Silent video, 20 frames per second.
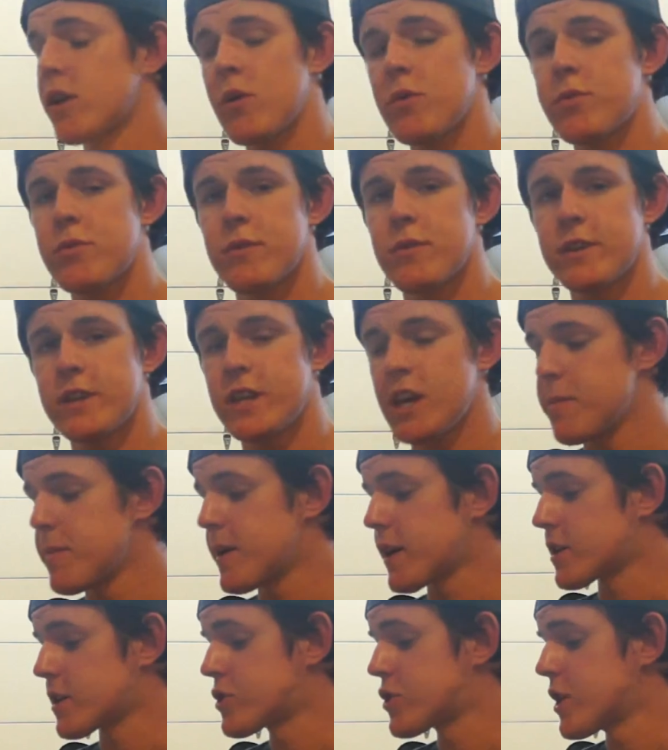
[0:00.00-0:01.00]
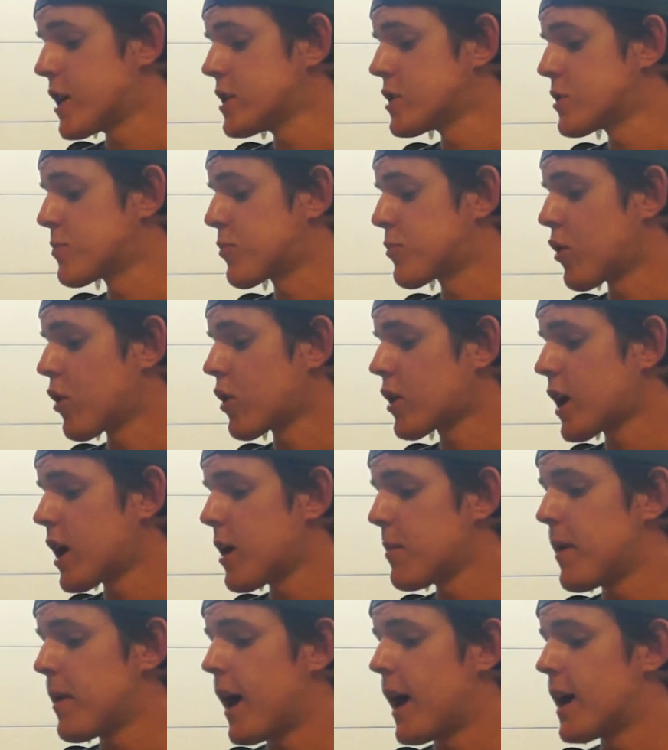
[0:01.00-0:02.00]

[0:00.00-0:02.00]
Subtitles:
go through the DME exchange program.